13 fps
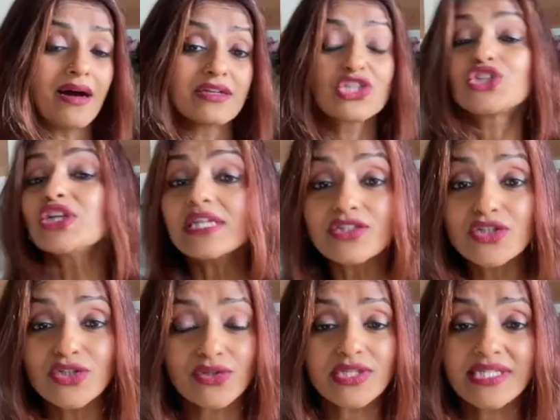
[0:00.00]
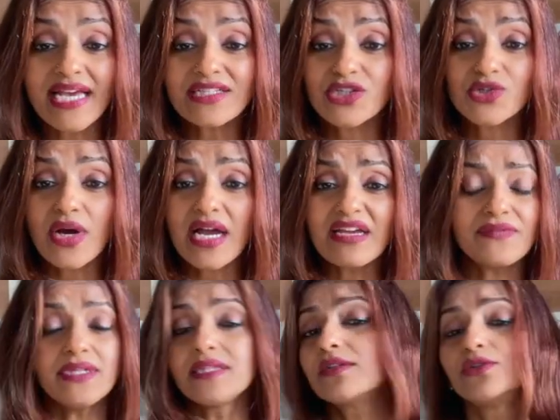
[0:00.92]
change in your sex drive.
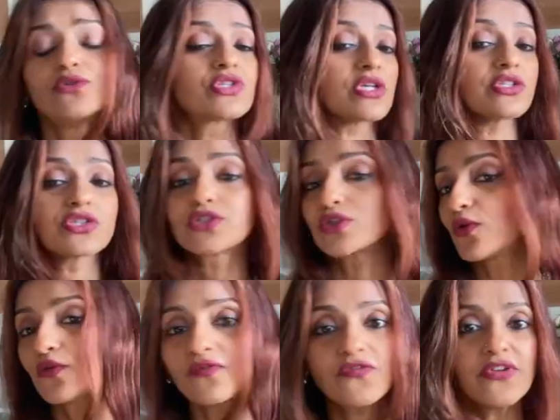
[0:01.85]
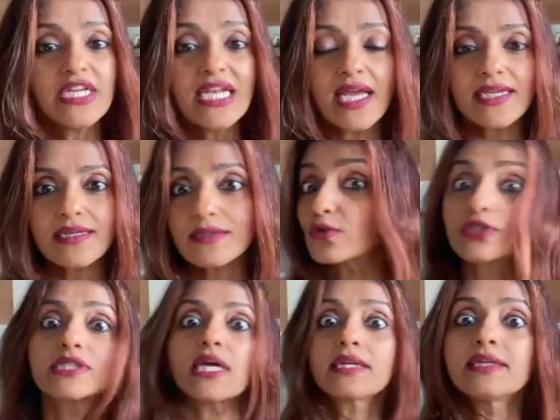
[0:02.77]
Either you just don't feel like it, or
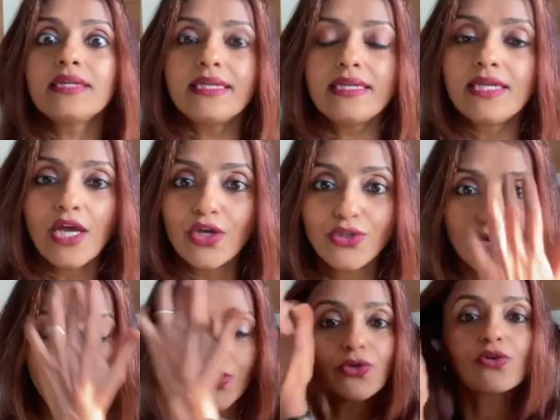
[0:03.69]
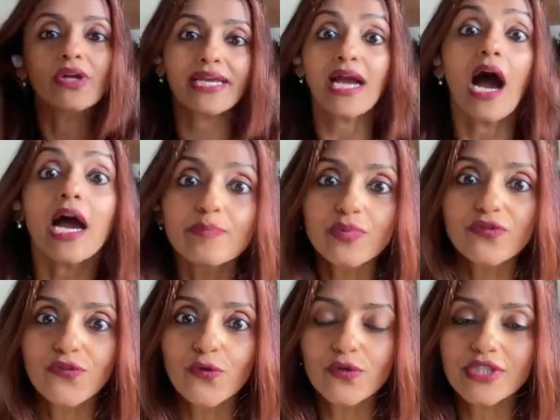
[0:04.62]
suddenly you're like hyper
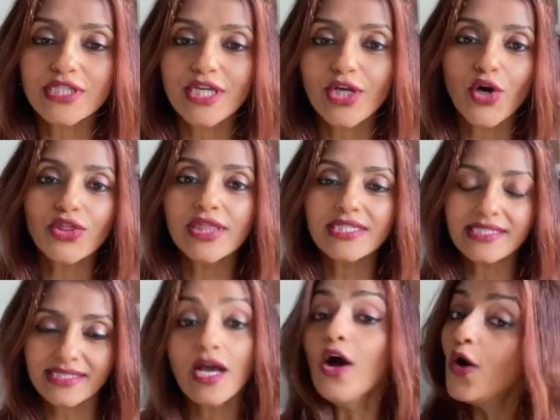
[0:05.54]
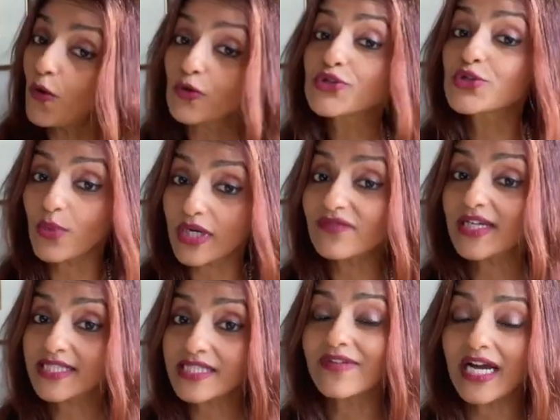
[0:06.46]
focusing on this. Also one of our
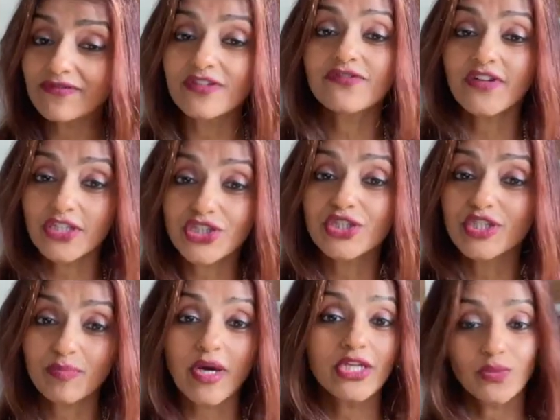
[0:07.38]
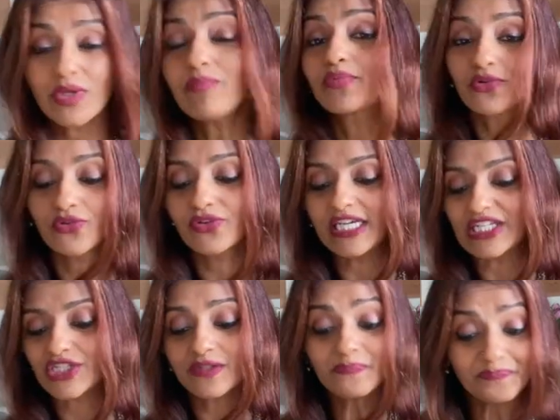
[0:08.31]
survival functions, by the way,
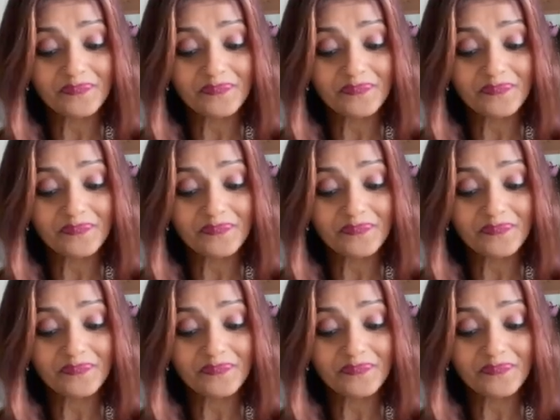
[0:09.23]
procreation.